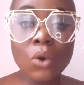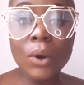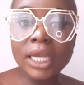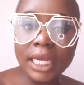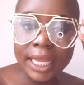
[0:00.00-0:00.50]

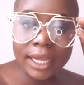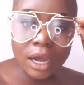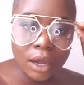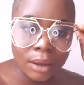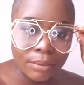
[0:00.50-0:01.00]
Quickly,
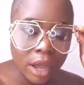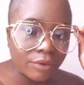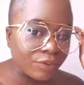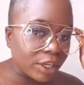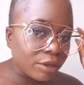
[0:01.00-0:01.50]

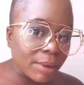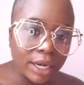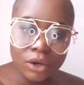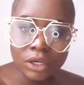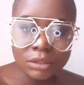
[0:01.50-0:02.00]
I think you
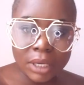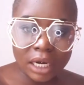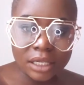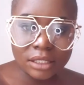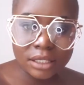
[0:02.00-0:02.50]
may notice my
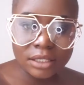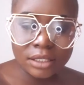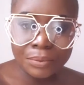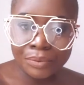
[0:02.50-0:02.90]
glasses.